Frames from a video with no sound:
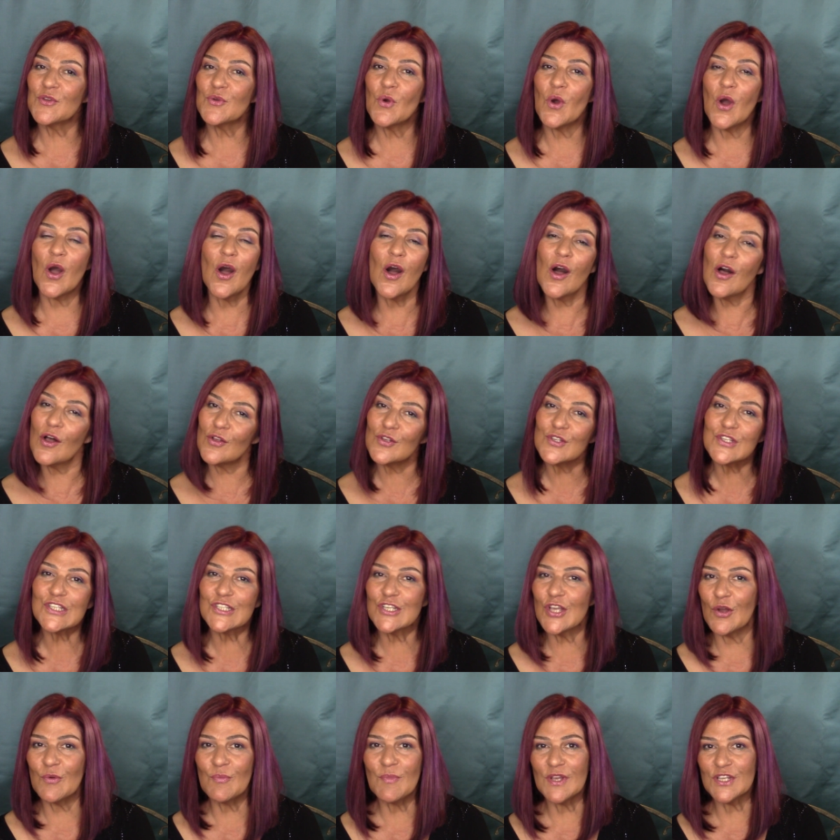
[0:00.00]
you all
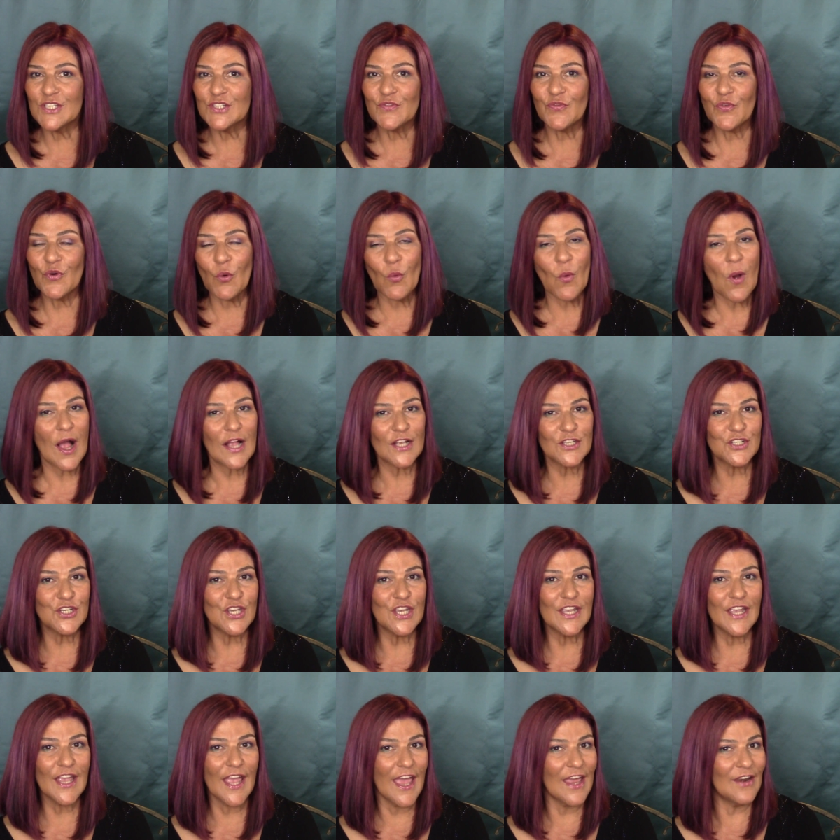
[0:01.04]
so much for
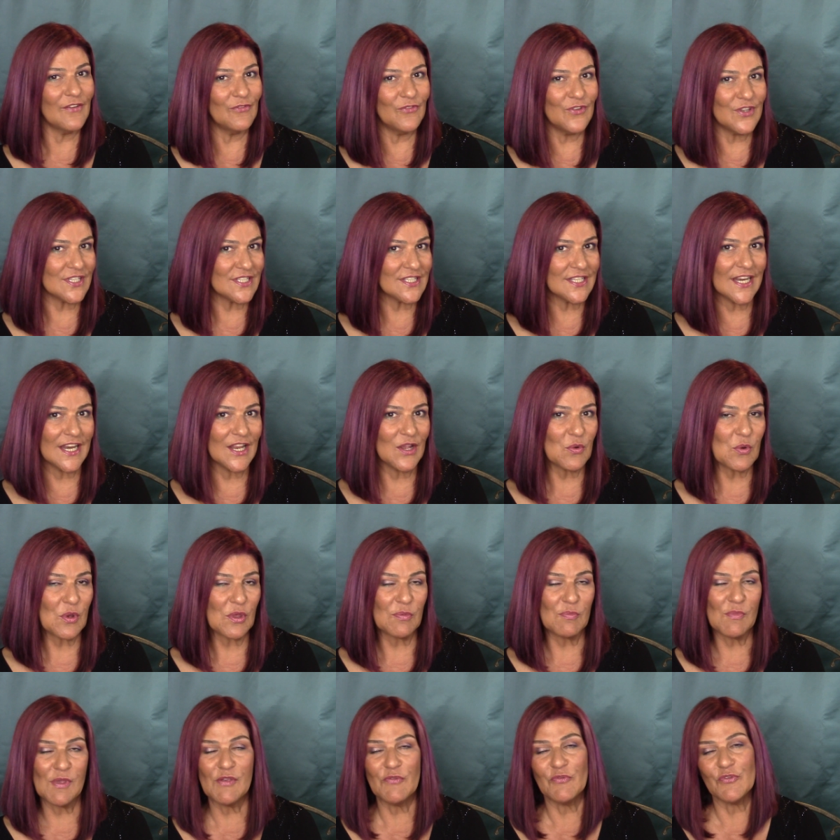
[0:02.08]
watching and visiting with
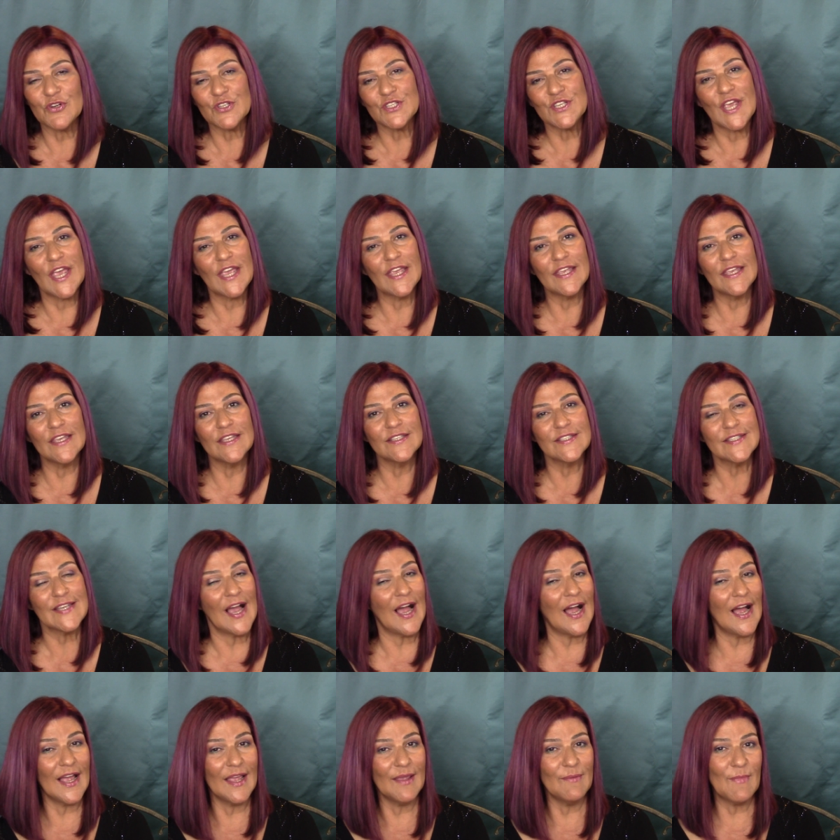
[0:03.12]
me for taking
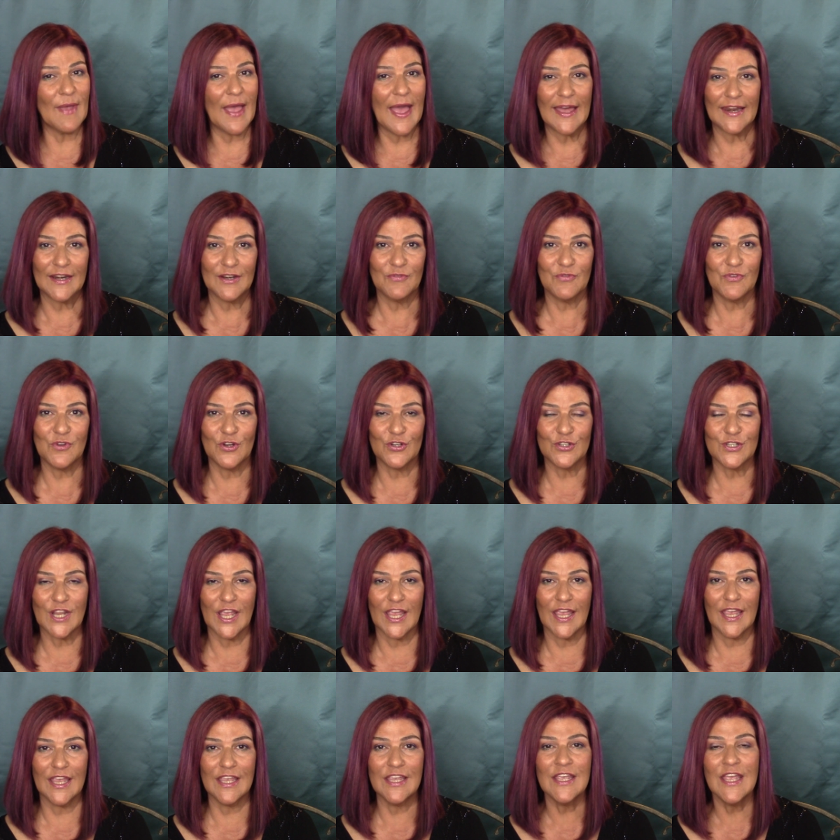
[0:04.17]
time out of your
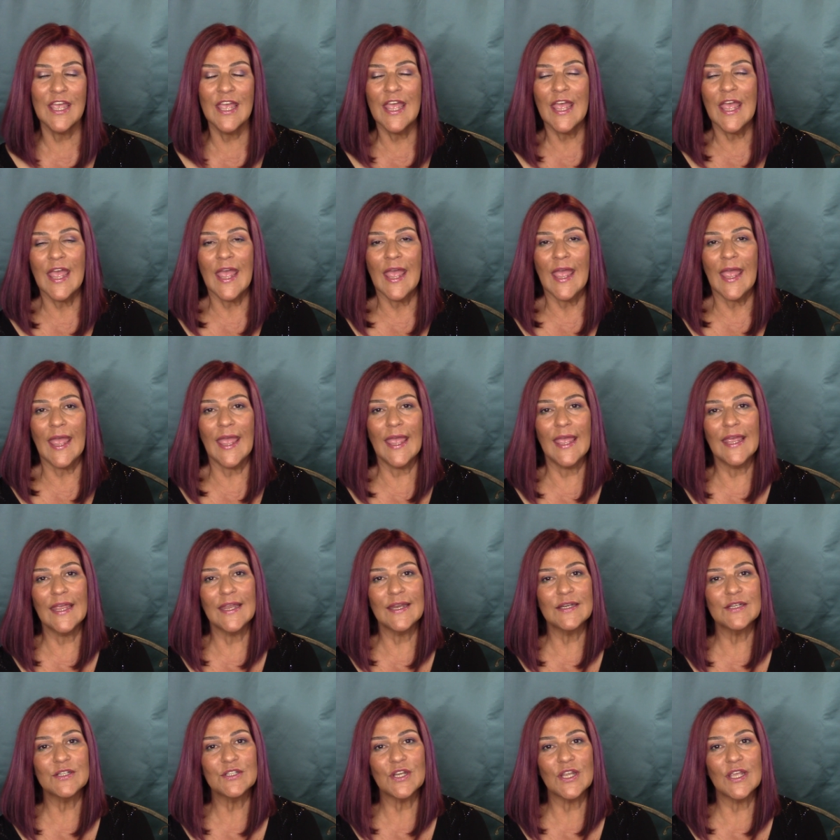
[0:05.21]
day.
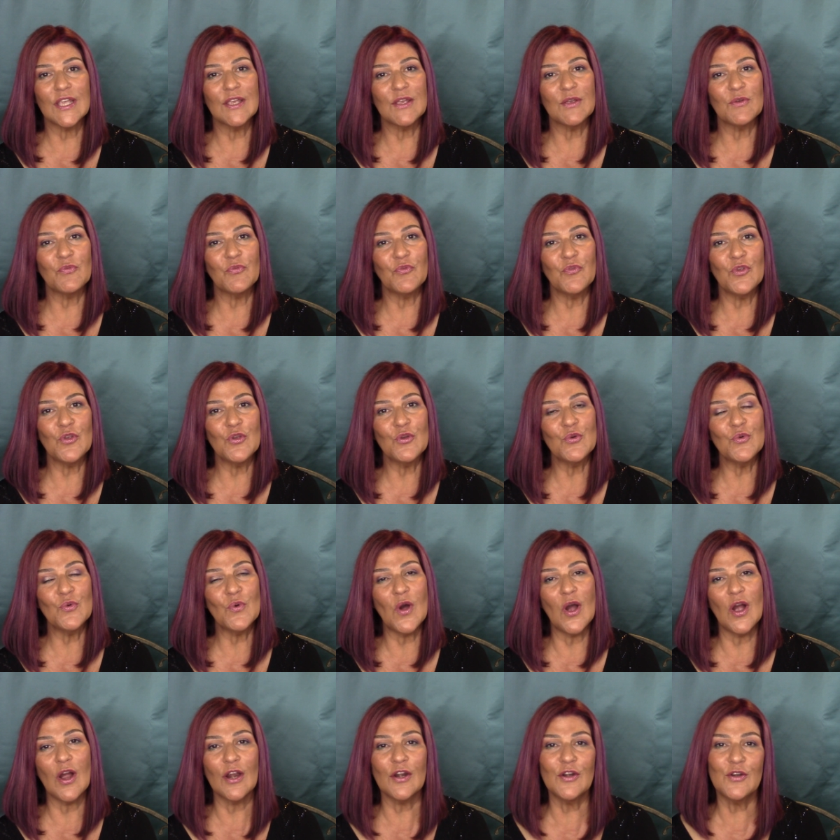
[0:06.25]
And if you
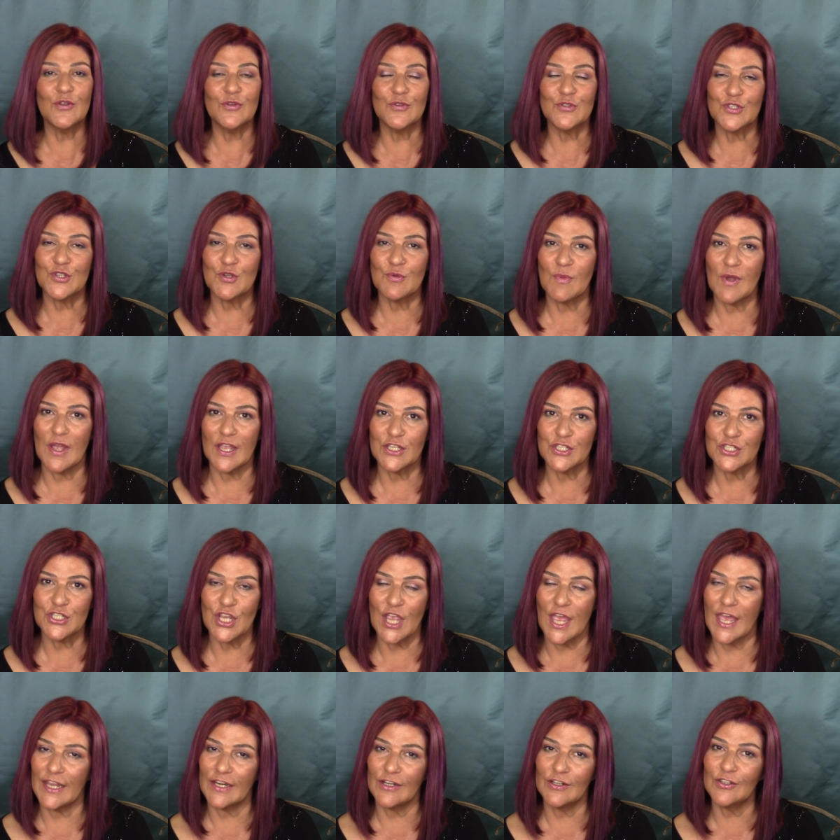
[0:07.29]
are new to my
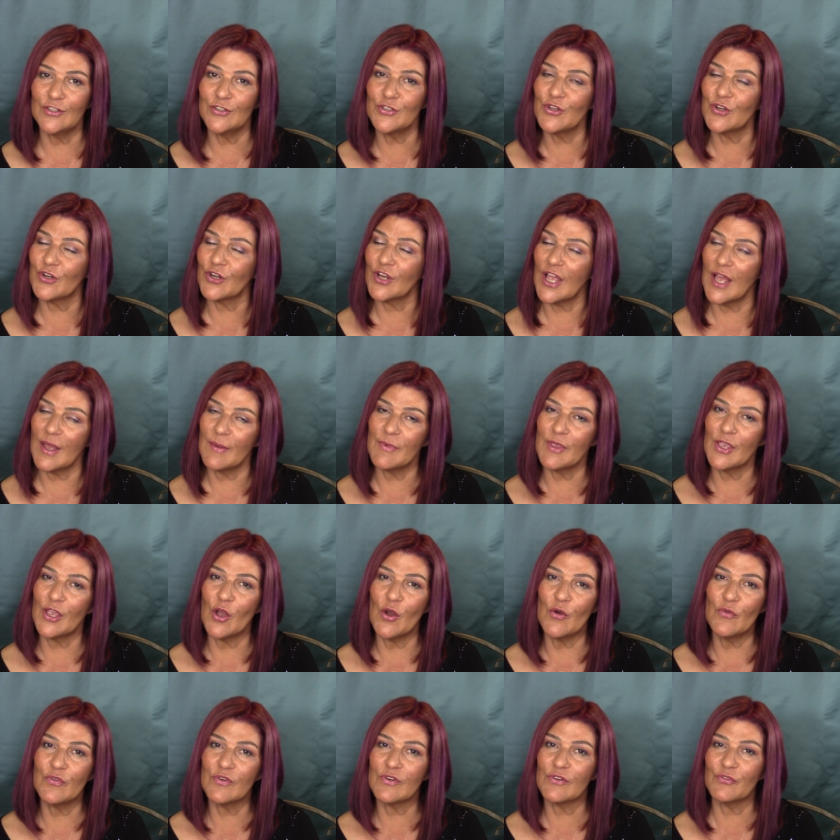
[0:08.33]
channel, you're coming
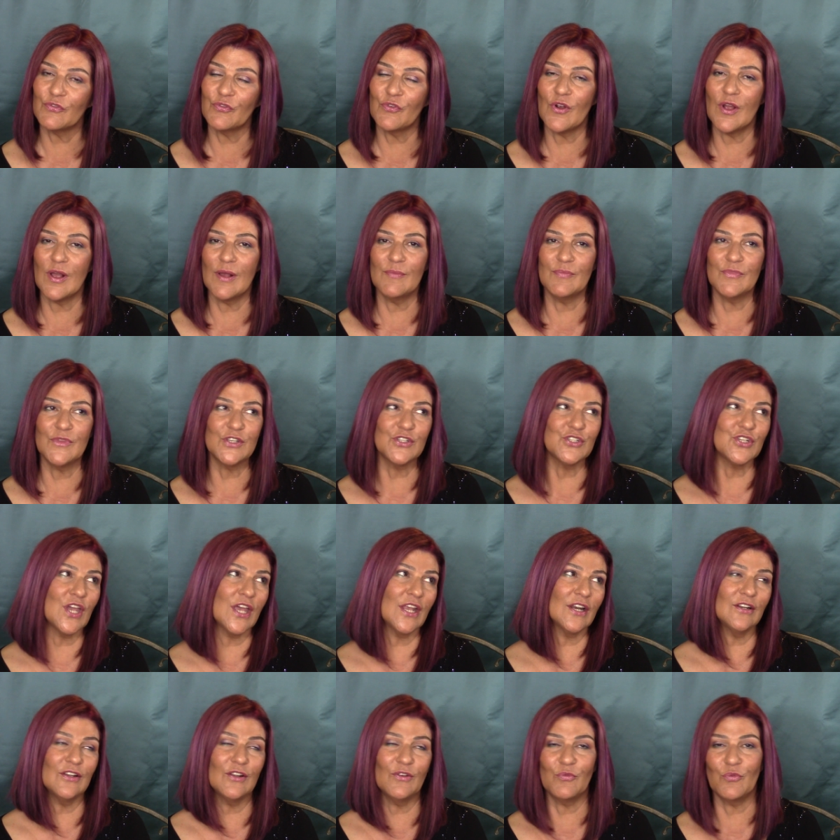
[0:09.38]
over from the
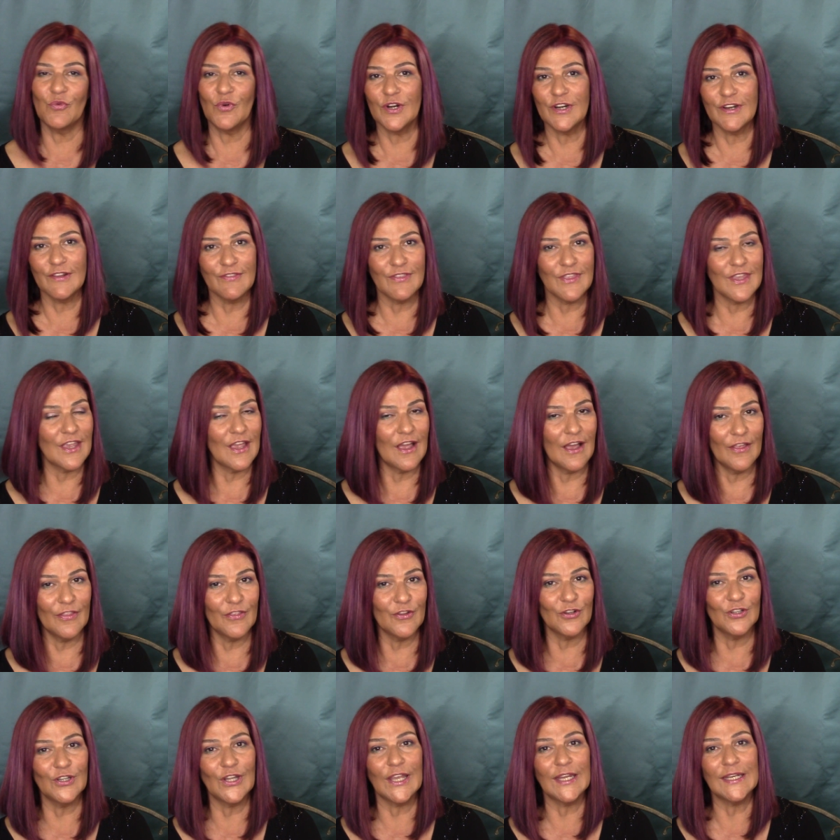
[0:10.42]
channel of one of the
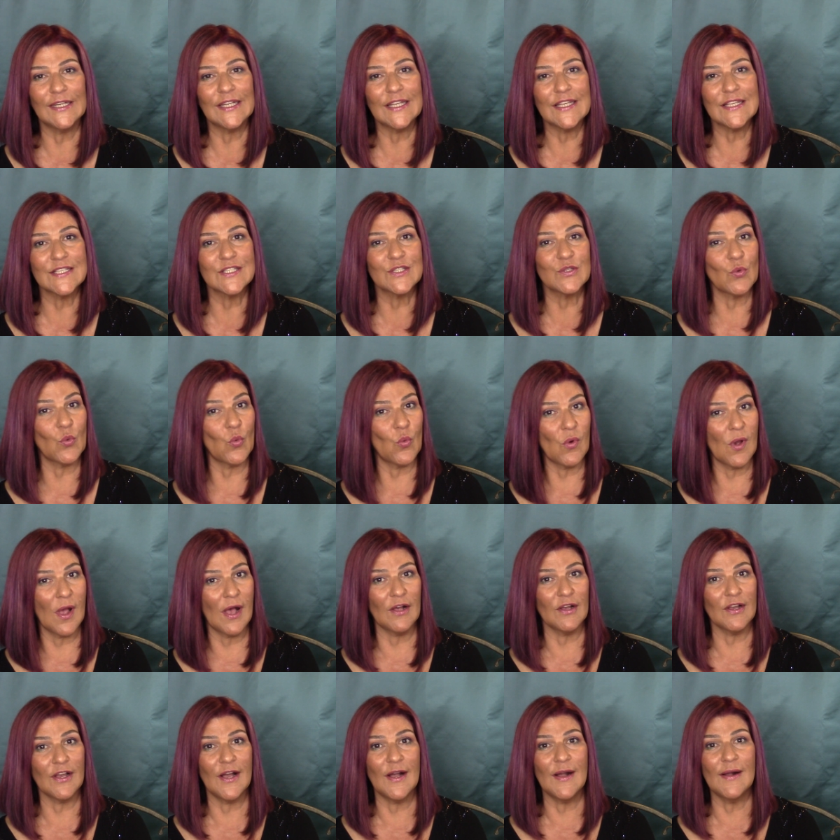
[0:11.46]
other ladies,
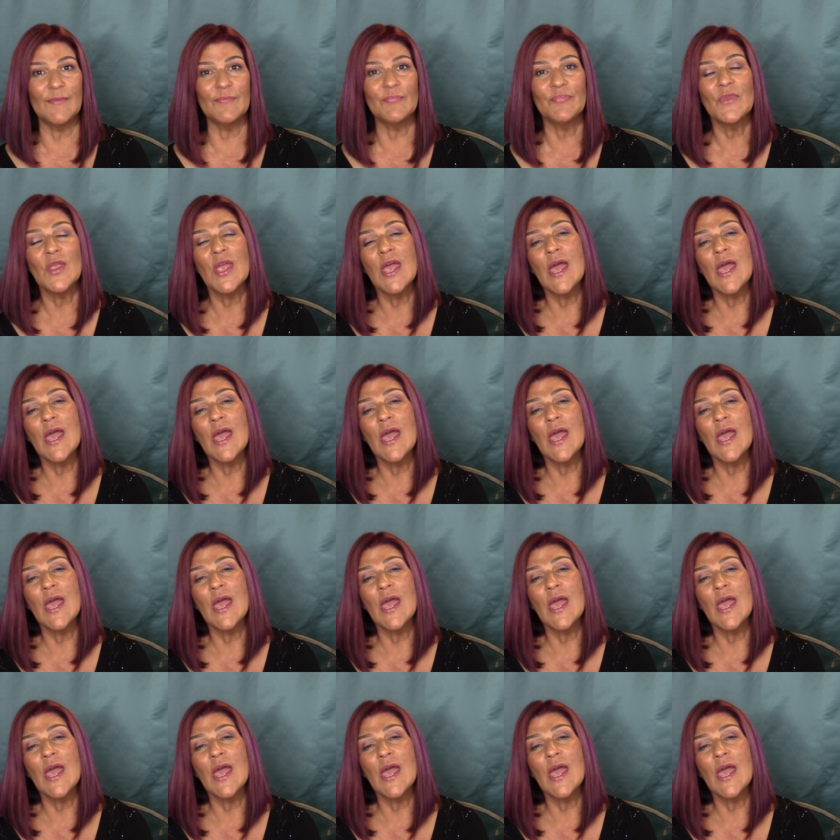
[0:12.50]
welcome.